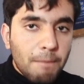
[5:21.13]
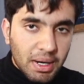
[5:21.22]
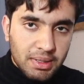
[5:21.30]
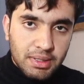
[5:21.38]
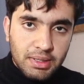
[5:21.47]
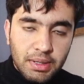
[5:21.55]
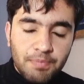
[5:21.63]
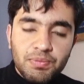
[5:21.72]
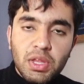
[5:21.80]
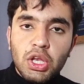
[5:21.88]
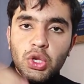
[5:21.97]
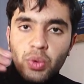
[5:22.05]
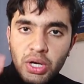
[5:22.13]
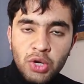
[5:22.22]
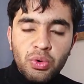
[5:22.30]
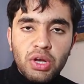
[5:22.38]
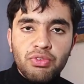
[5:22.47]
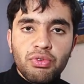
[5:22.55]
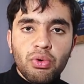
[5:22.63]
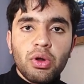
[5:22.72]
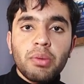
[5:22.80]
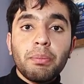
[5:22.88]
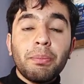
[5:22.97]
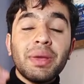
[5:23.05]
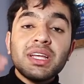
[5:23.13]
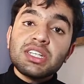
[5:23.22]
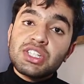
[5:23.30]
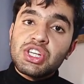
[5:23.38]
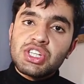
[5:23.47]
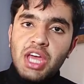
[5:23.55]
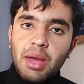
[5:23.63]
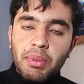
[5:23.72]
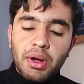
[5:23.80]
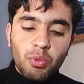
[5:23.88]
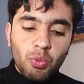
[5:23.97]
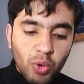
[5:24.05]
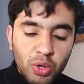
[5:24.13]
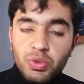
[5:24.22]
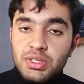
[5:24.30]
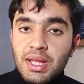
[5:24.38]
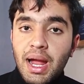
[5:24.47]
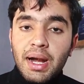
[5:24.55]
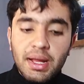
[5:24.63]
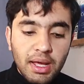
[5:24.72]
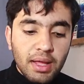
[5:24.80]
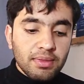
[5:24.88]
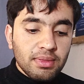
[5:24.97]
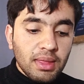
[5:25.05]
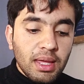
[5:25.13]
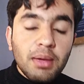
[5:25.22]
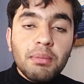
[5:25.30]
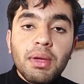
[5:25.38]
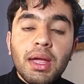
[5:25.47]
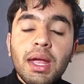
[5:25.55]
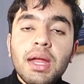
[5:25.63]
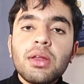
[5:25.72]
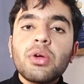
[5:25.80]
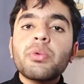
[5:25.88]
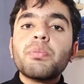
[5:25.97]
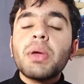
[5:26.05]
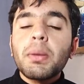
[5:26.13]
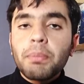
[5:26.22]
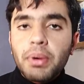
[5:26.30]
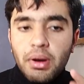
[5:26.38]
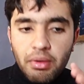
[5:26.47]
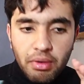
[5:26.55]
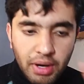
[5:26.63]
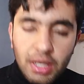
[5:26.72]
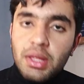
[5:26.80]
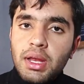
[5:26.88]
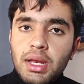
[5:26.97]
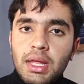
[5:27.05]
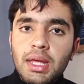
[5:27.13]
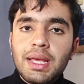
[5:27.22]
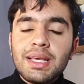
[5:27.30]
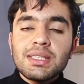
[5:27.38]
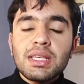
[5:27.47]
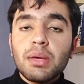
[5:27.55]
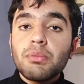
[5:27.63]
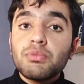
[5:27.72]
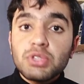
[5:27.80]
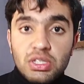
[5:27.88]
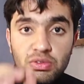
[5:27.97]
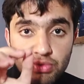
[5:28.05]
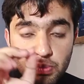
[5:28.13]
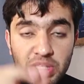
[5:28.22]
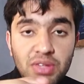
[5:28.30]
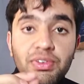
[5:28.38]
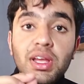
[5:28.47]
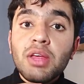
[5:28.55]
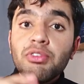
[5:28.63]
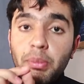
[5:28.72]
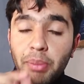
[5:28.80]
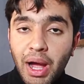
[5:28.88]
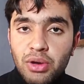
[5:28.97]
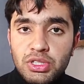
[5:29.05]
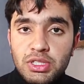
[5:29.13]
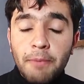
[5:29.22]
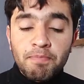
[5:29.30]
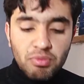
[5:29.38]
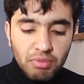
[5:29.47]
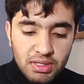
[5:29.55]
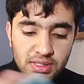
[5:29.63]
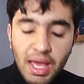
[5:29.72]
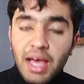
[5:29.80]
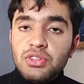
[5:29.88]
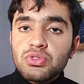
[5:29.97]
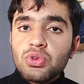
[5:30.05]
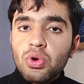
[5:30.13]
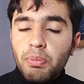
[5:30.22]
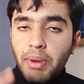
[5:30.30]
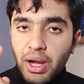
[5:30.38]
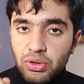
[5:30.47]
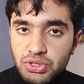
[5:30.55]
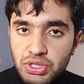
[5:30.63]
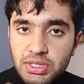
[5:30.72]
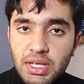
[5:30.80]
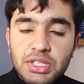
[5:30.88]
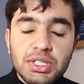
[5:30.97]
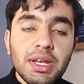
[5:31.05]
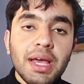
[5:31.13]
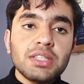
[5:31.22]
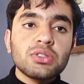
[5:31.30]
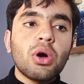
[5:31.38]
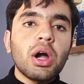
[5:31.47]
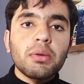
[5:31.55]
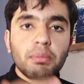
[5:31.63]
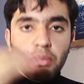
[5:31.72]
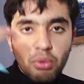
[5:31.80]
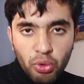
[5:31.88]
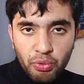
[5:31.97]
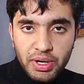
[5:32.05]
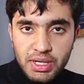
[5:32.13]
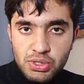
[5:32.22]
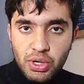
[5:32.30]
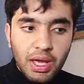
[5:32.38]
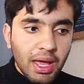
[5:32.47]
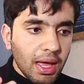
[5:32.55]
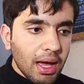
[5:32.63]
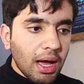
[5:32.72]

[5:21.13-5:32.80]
But in 2024, major change happened. What was that? They made paper really, really easy, just specifically for biology, because as you know, biology section has got more weightage, okay?